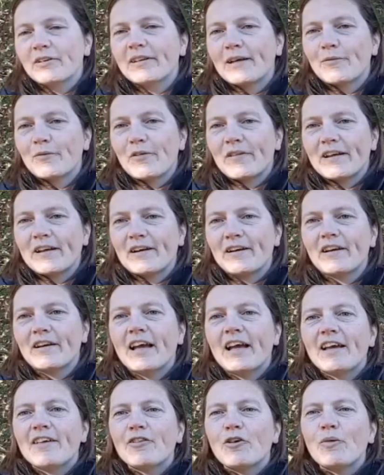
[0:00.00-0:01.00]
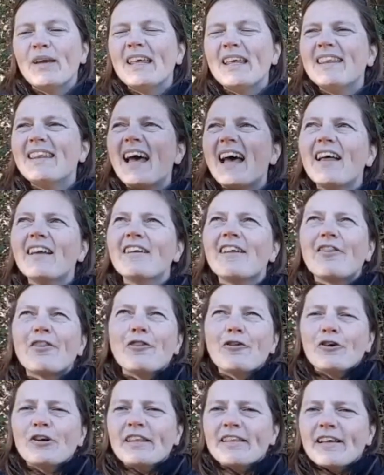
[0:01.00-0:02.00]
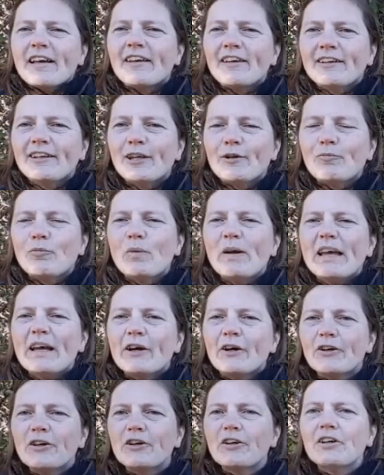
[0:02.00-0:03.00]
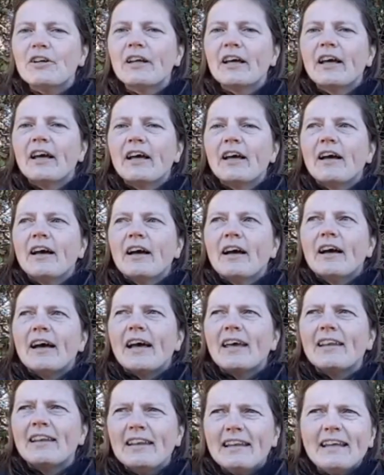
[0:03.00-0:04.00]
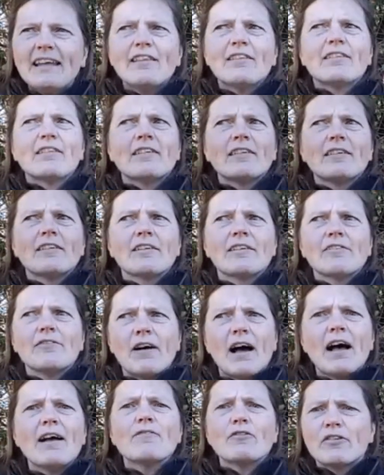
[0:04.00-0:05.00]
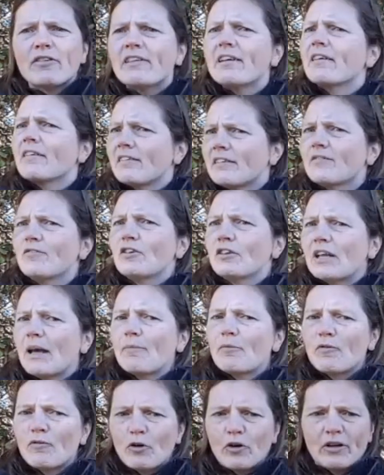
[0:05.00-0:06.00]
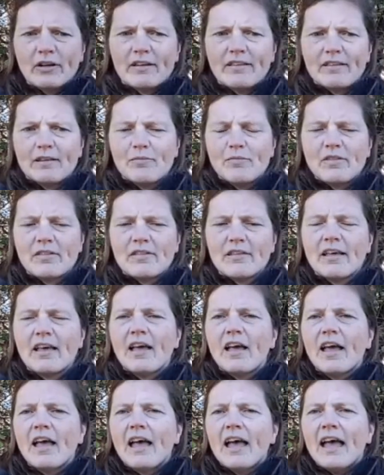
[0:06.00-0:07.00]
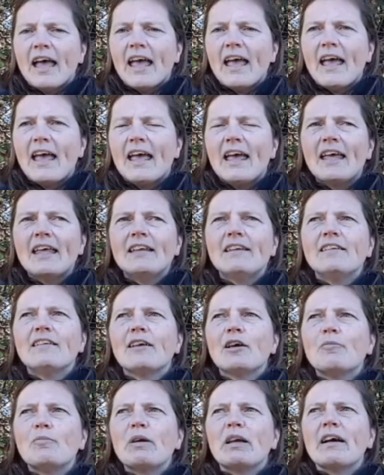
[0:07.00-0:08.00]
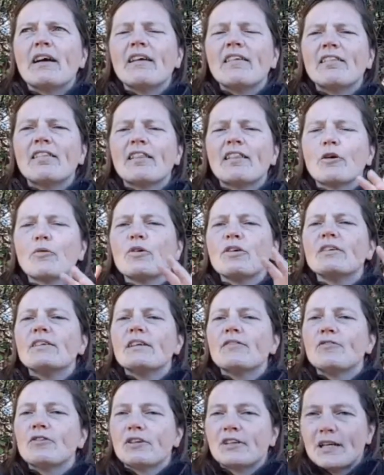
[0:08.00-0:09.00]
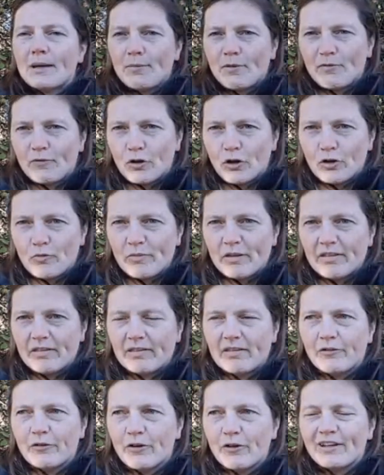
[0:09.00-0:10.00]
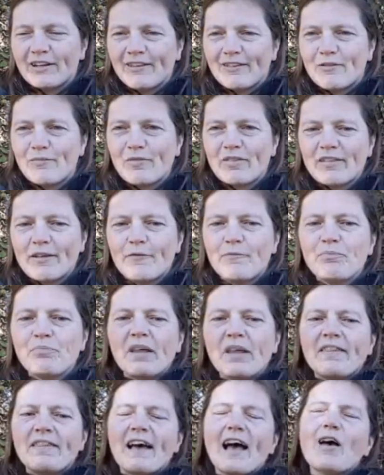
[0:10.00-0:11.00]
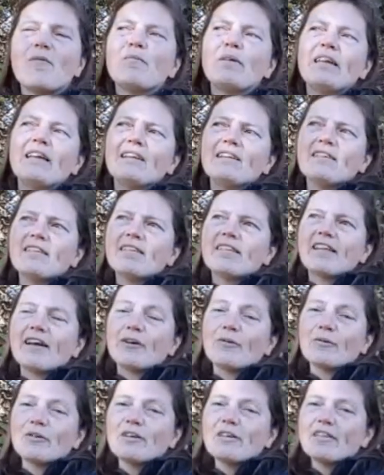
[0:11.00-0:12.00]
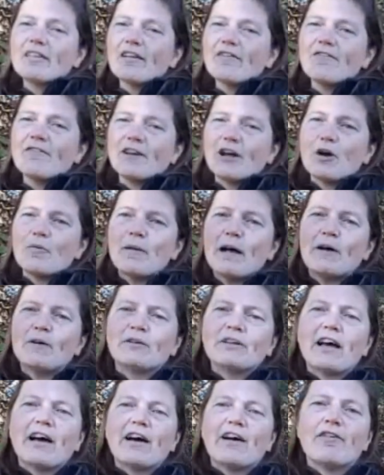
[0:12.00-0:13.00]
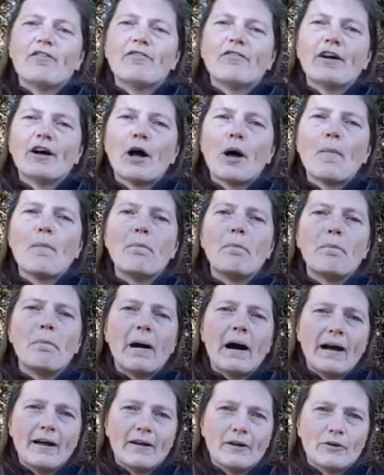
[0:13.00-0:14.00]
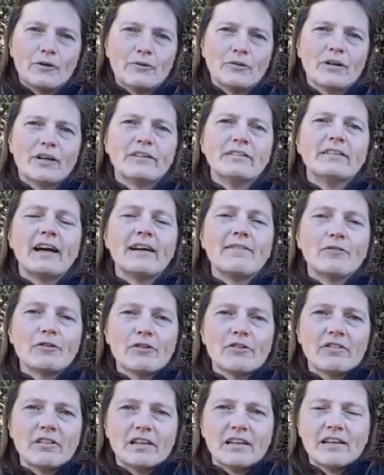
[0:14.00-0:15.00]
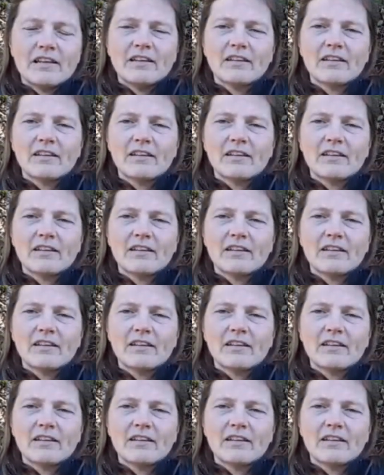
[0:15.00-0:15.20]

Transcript: were there. So in that 30-second clip, we heard at least 5 or 6 different types of organisms. And because there were different types of organisms, that means there was a fair amount of biodiversity.